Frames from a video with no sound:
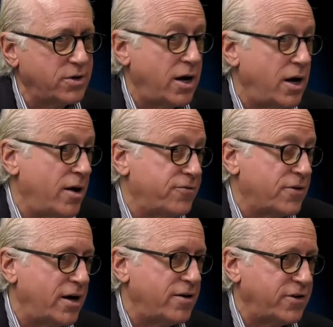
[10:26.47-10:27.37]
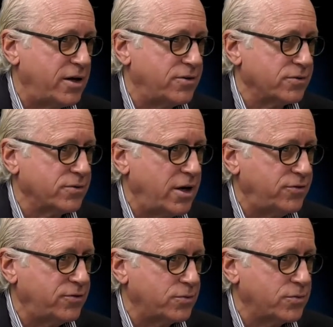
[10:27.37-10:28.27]
And I've handled
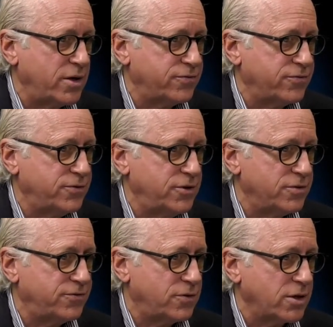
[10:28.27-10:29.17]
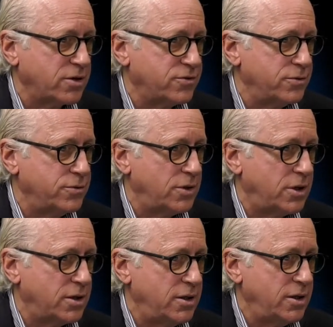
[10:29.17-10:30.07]
cases where I've, fought to
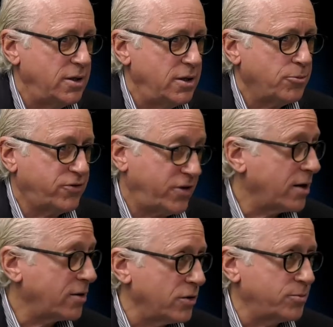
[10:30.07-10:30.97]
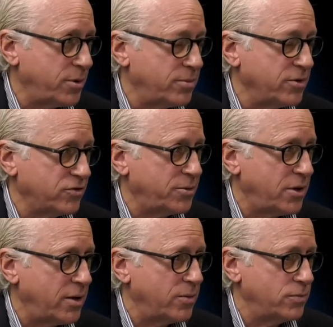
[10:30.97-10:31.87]
protect those public
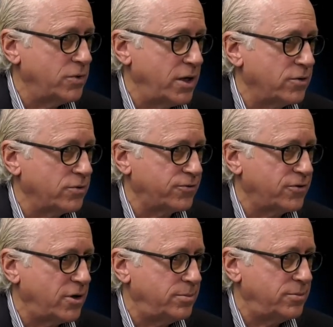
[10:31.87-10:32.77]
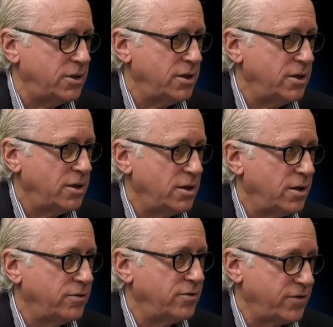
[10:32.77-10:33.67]
supply wells from
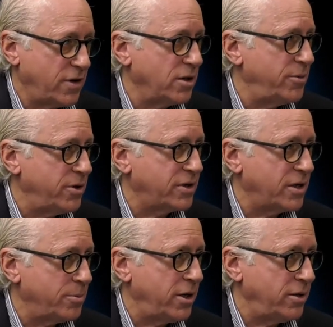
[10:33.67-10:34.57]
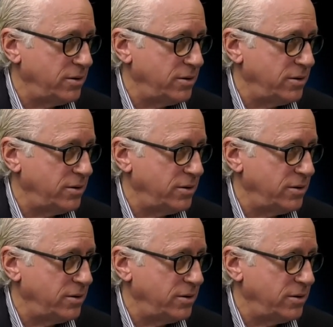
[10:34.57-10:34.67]
development that might,